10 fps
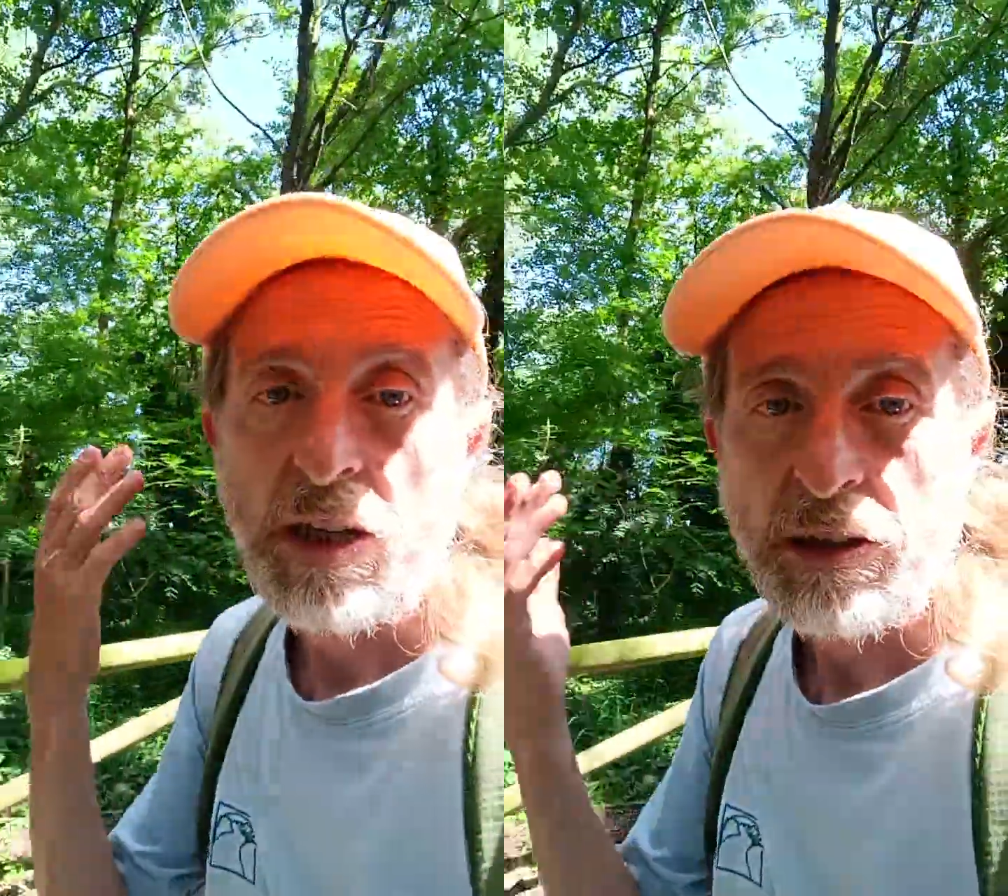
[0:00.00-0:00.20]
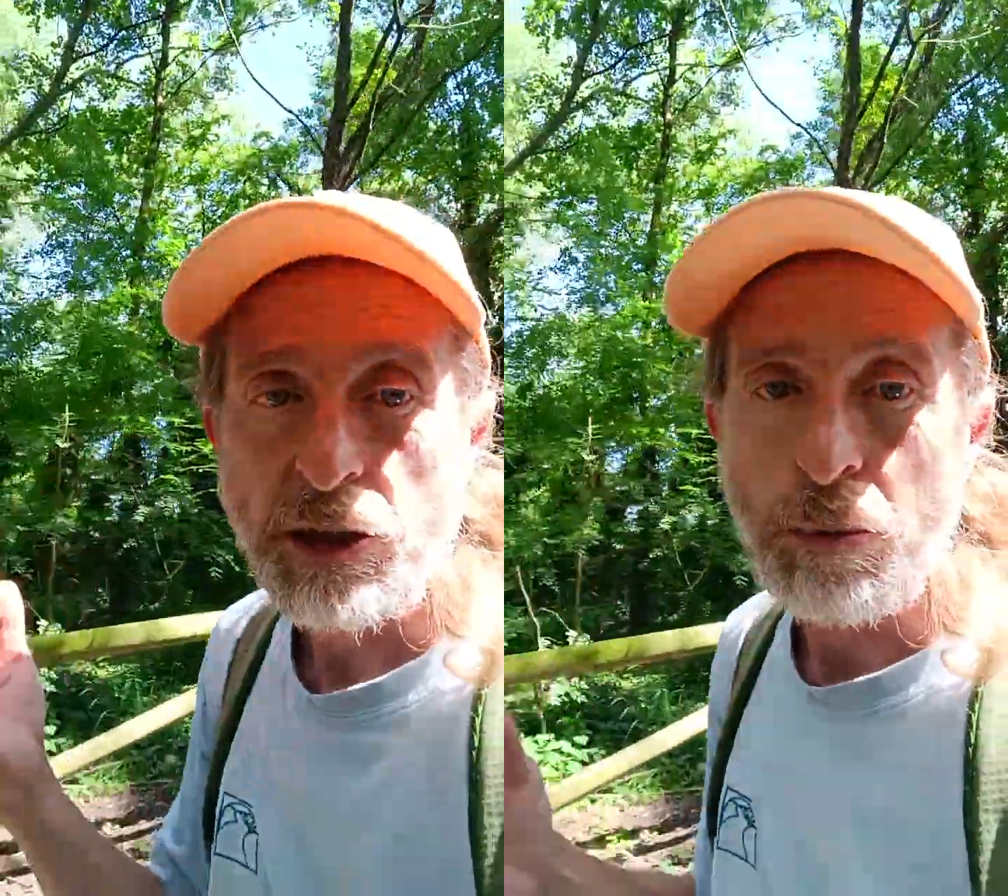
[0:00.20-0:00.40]

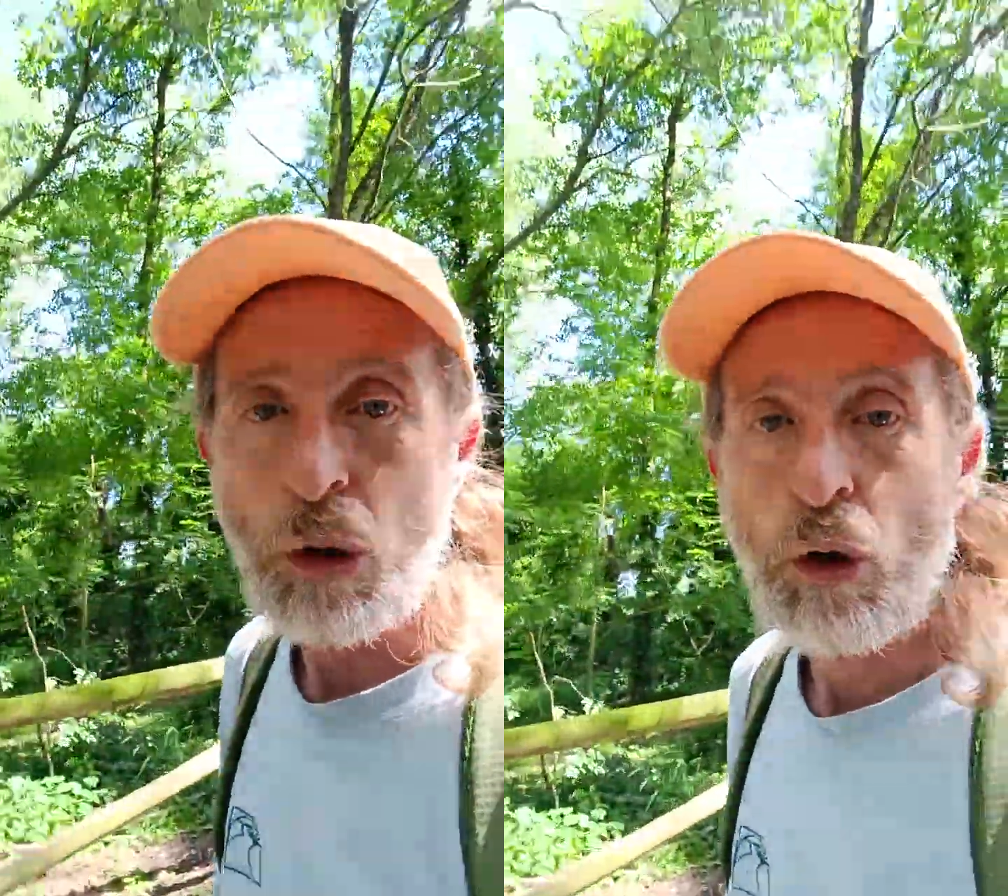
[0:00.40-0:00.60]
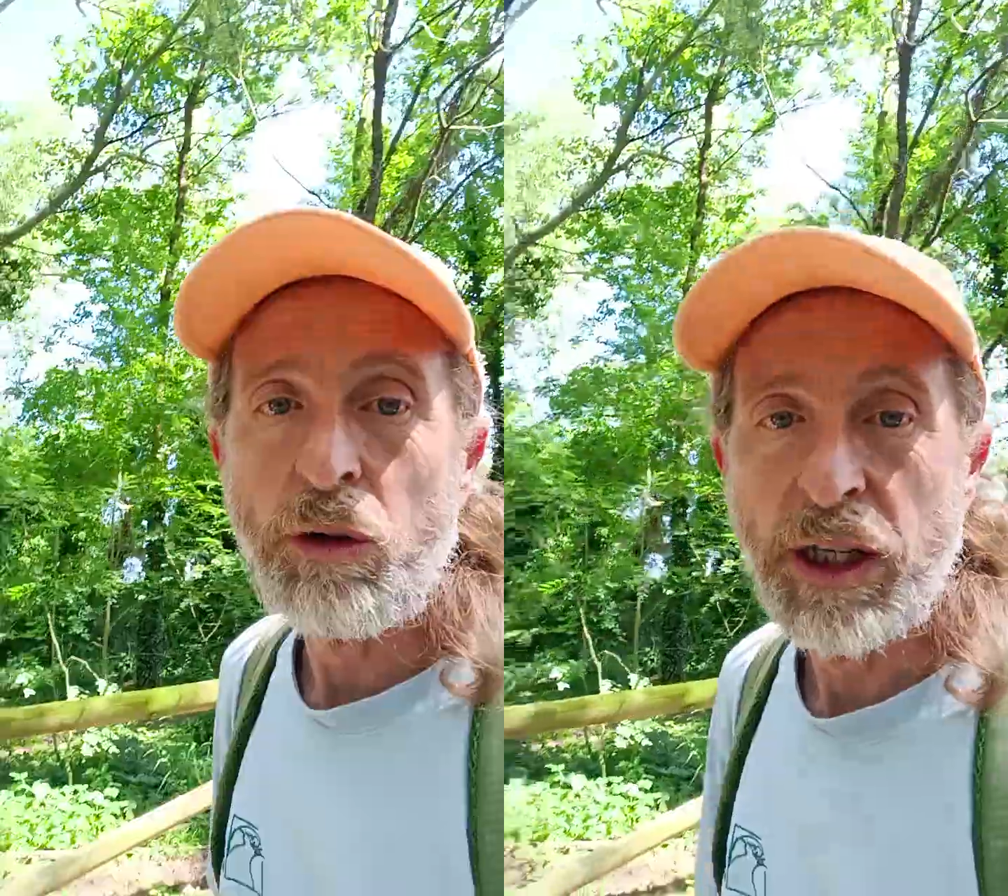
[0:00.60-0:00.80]
there's
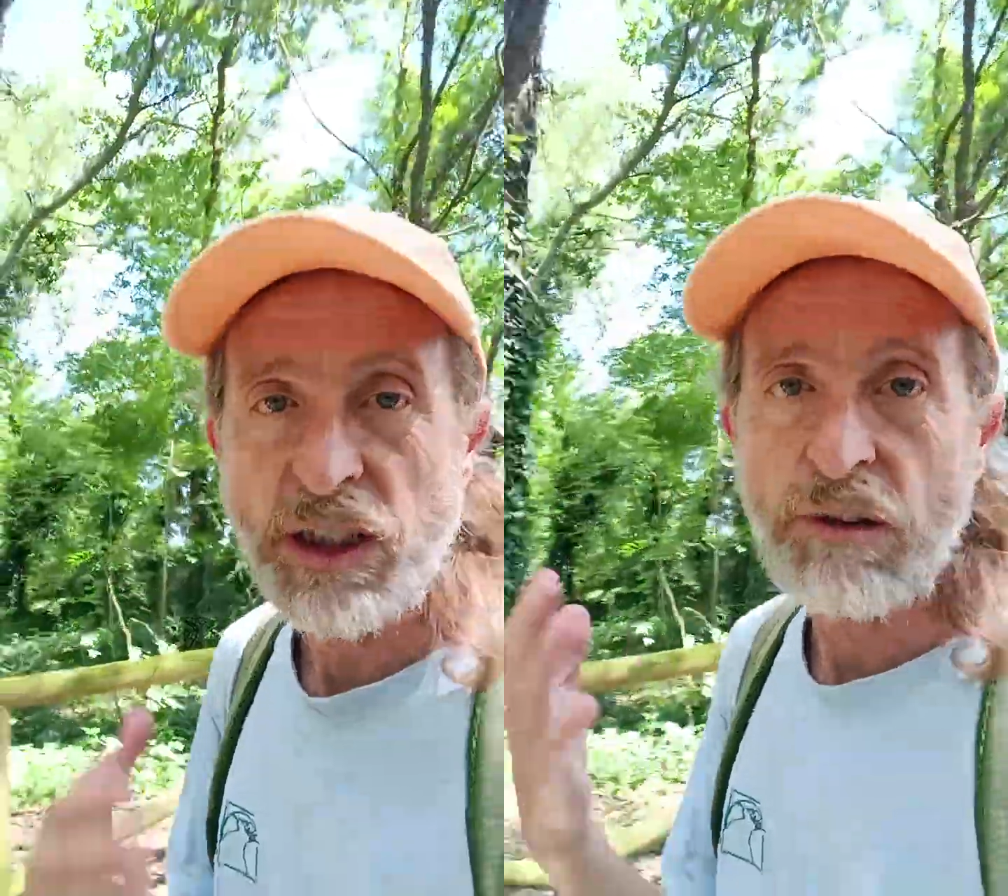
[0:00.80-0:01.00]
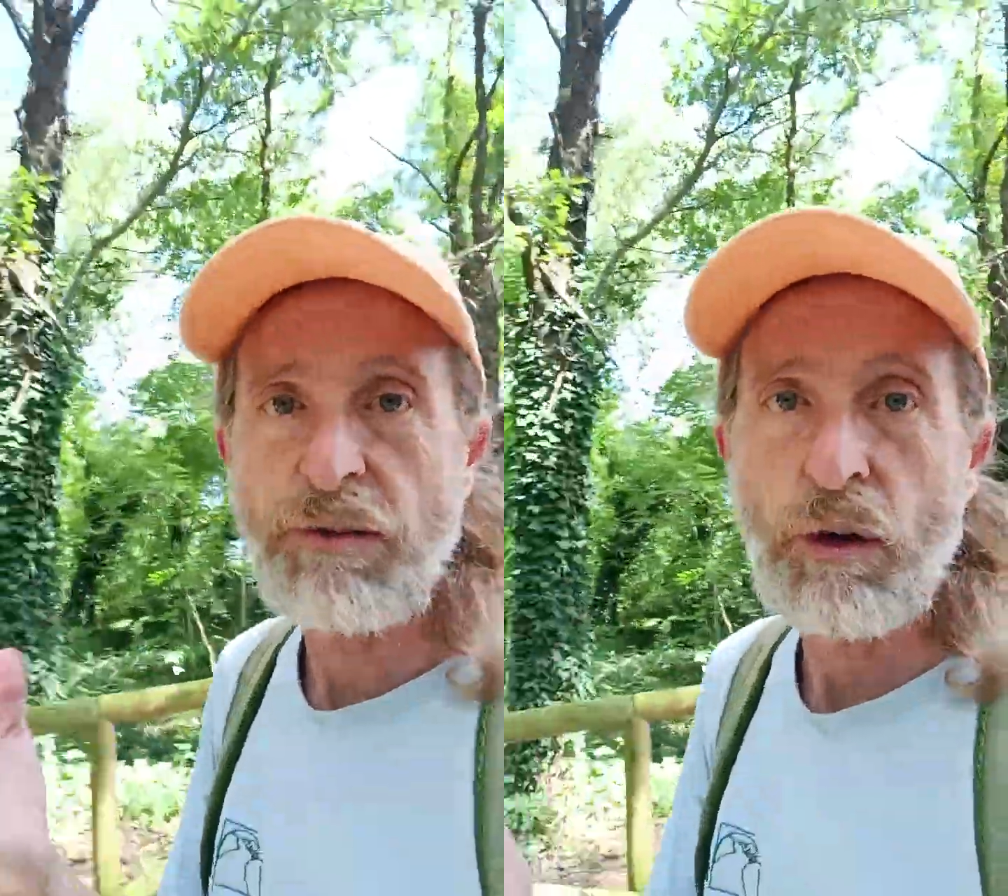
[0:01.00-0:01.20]
more.
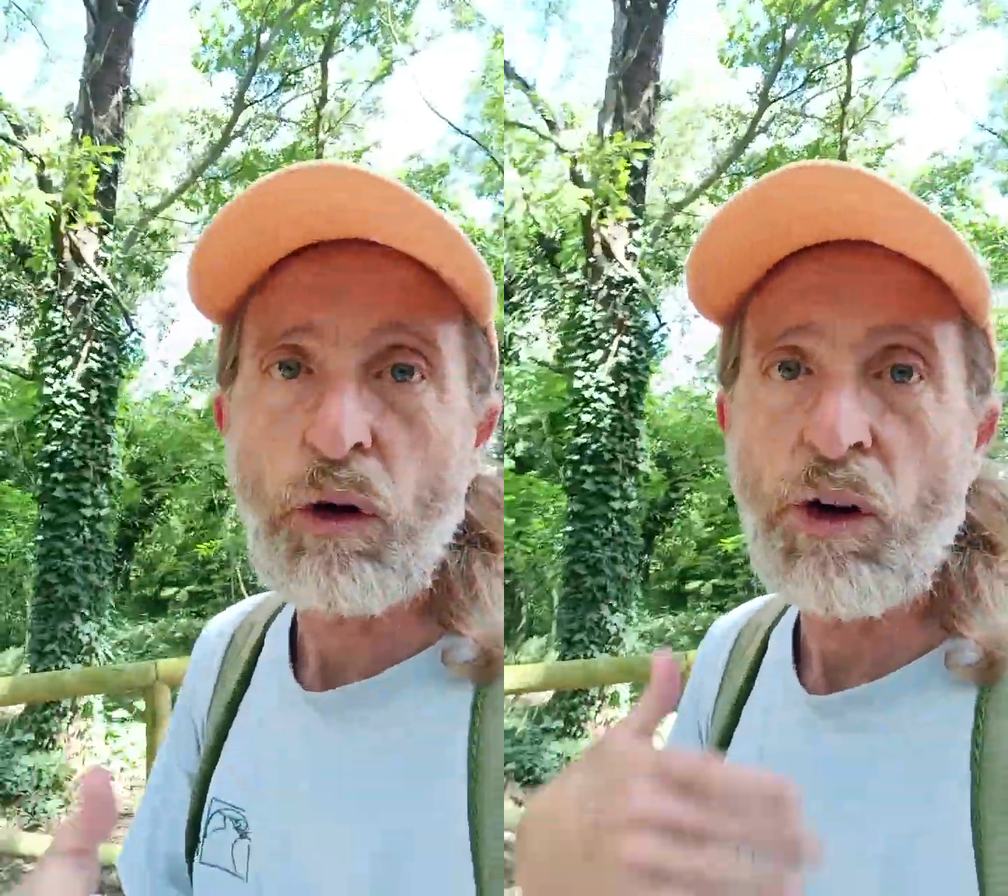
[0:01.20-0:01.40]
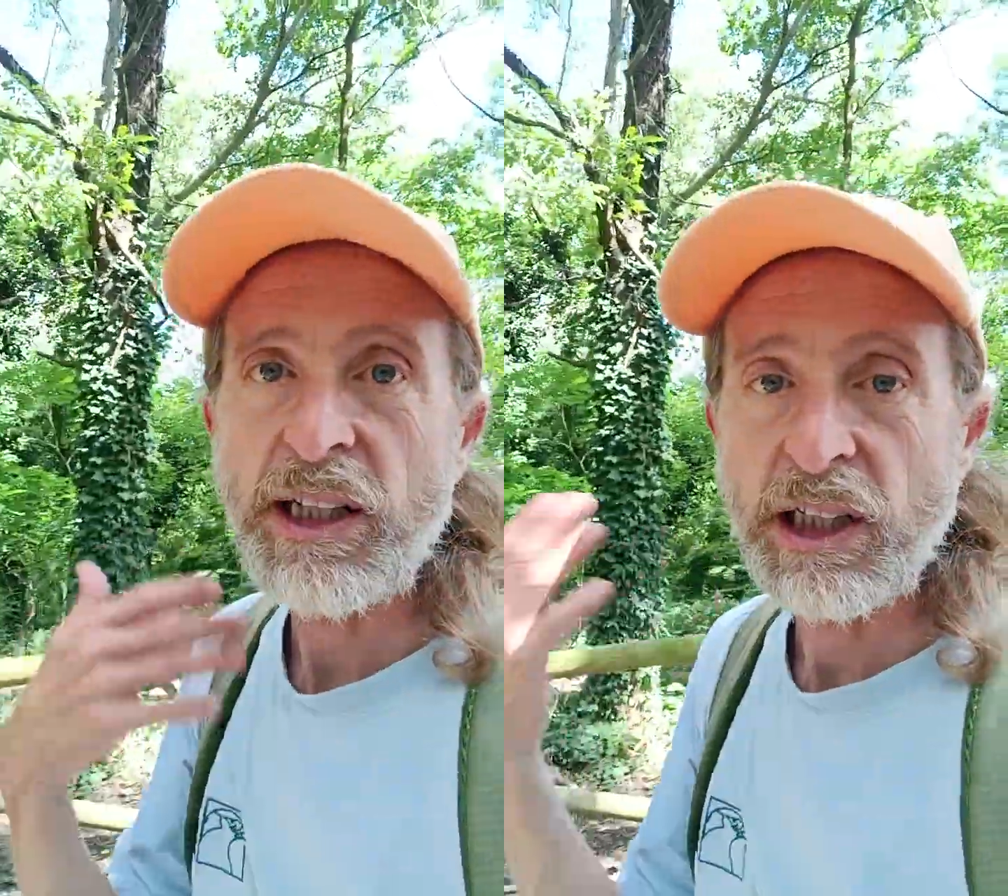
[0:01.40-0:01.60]
There's the flora,